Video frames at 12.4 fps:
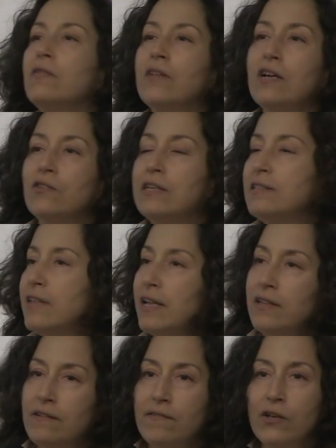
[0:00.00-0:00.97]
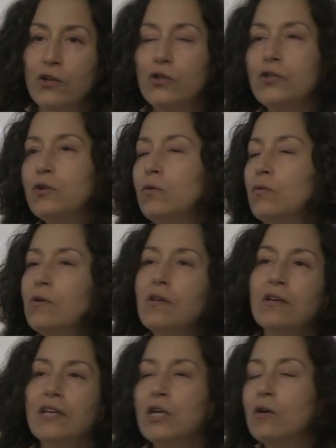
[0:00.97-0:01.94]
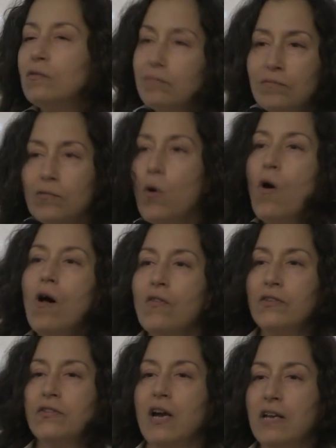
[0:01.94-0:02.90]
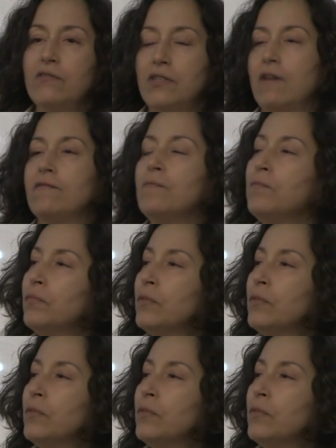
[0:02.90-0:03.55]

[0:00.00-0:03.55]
They're less likely to finish school, you know, all this kind of stuff.